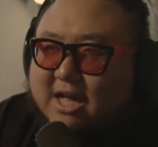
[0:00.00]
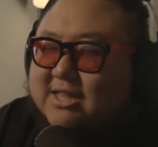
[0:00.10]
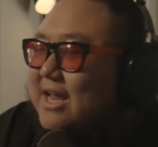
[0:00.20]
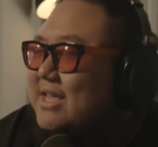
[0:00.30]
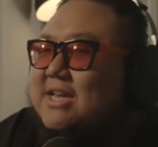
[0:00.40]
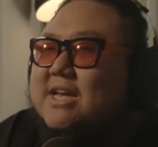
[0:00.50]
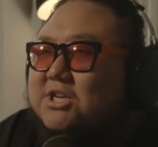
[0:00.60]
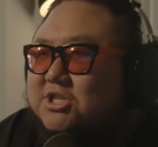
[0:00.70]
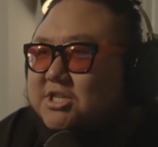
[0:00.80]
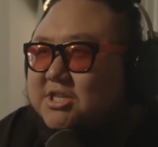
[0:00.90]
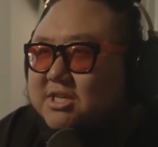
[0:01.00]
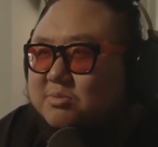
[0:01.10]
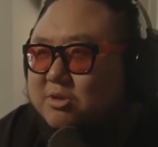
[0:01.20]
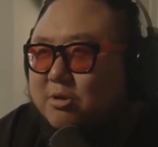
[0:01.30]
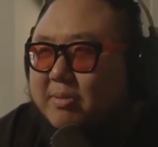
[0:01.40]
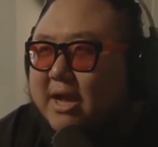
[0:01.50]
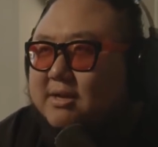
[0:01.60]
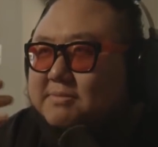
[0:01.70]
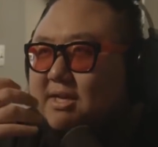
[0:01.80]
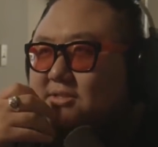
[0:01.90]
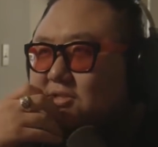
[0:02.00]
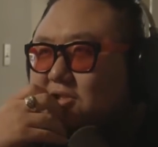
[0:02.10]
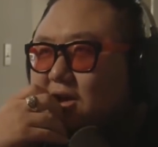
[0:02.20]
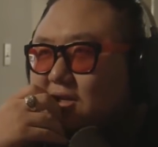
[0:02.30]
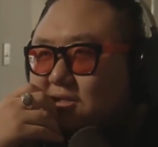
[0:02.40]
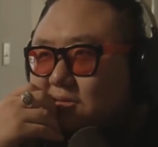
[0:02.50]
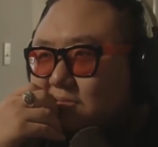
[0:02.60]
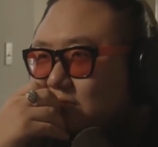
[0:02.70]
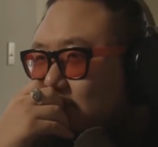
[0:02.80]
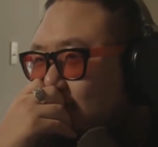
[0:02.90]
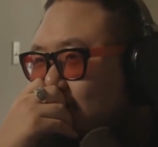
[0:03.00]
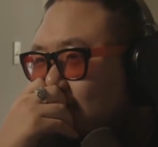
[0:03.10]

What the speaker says: God, that kick she does with her backup dancers is awesome.